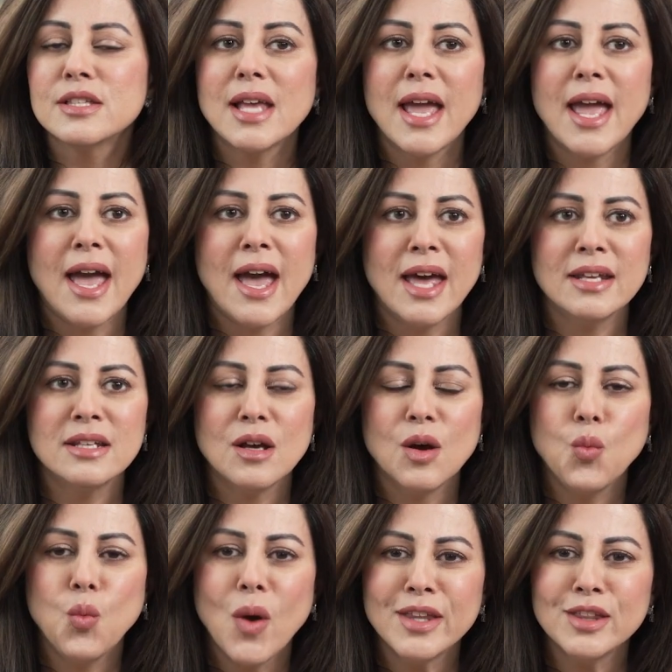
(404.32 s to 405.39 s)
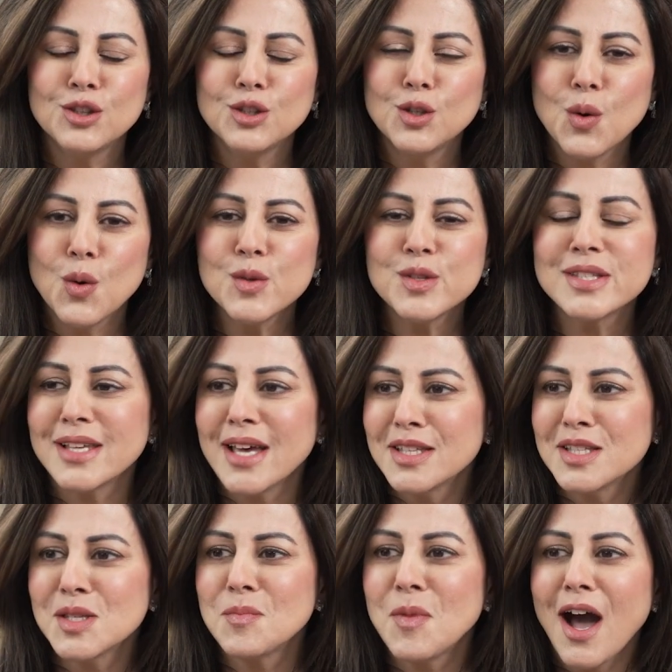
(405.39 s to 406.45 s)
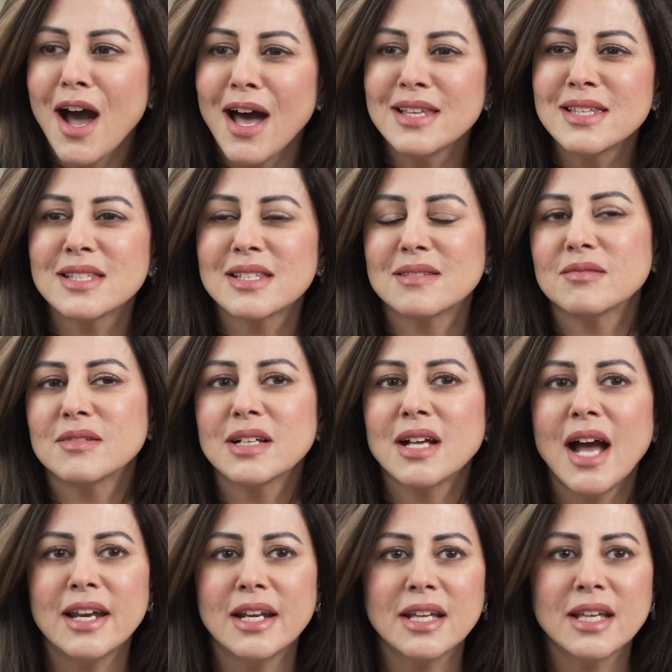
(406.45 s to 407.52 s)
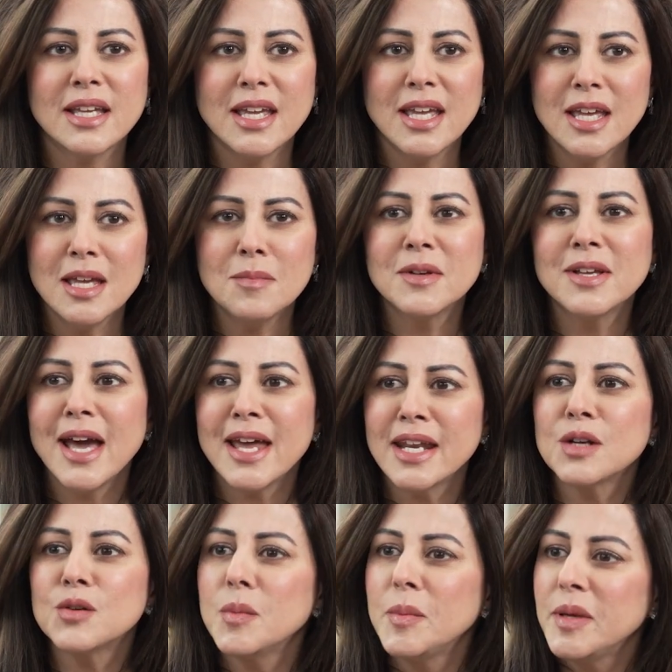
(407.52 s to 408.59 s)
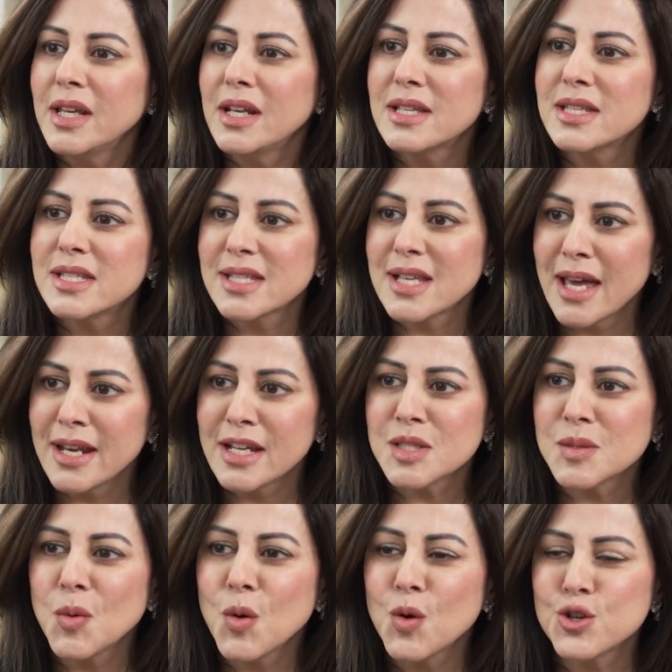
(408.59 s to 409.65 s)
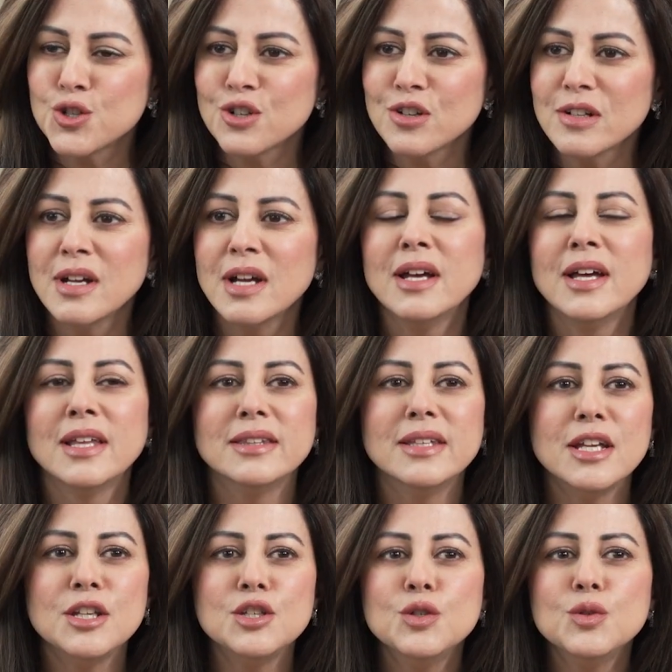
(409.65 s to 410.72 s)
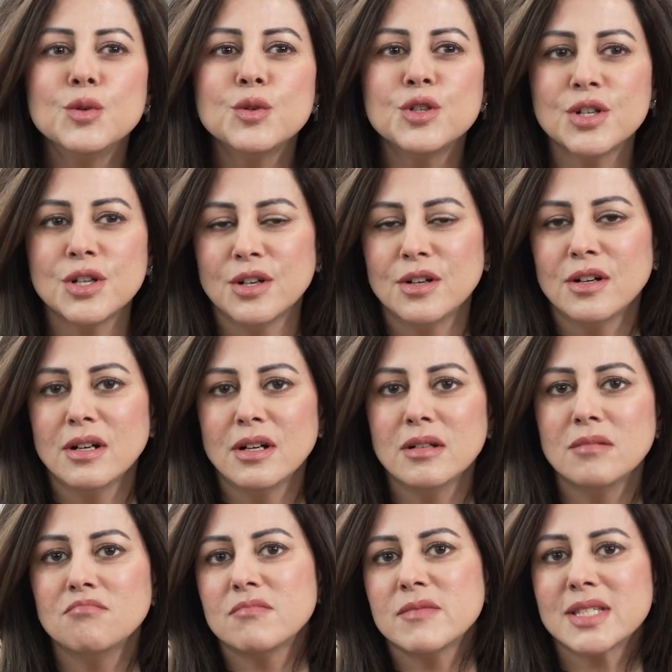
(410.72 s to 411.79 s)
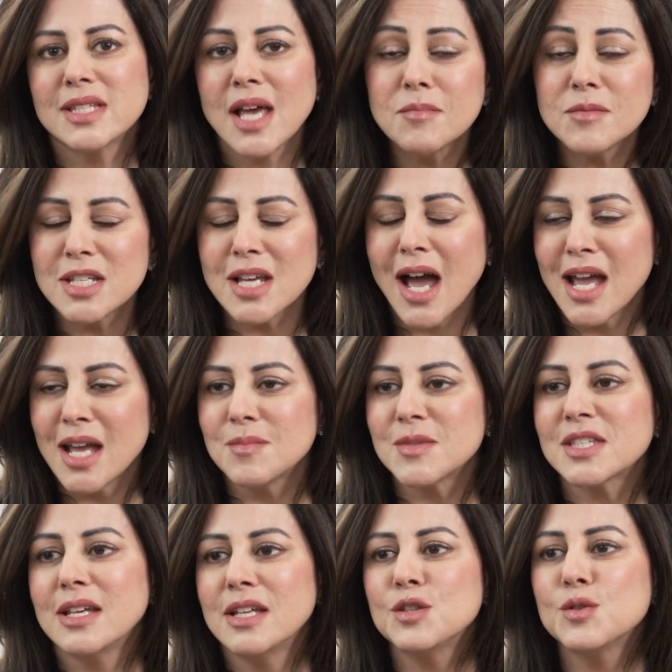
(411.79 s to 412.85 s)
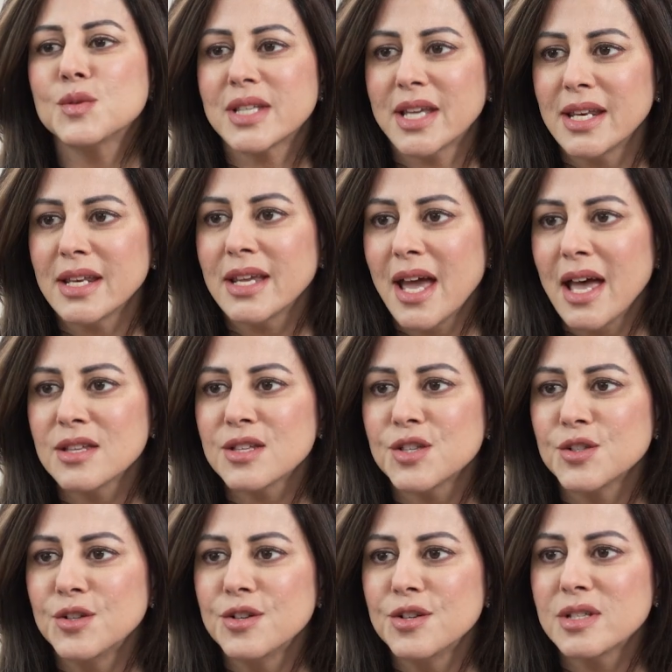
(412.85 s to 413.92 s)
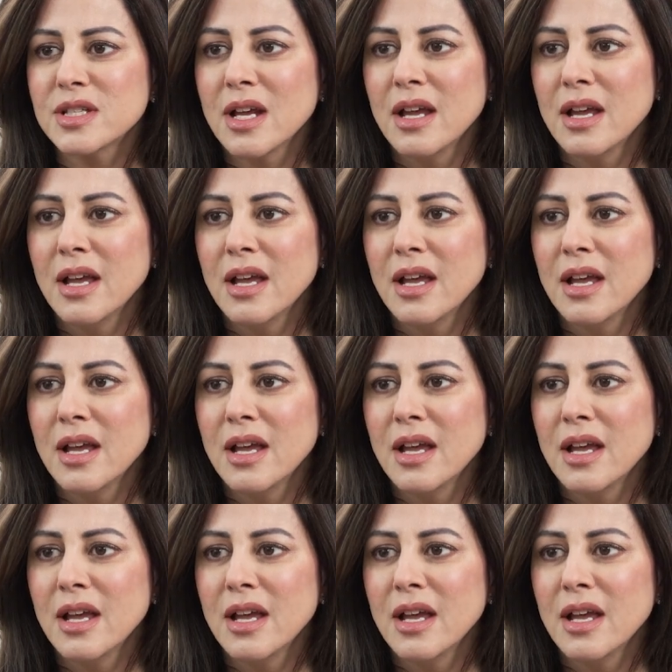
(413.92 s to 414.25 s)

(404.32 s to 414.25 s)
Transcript: And when those sunspots kind of keep getting repeated sun exposure, they do turn sometimes into skin cancers.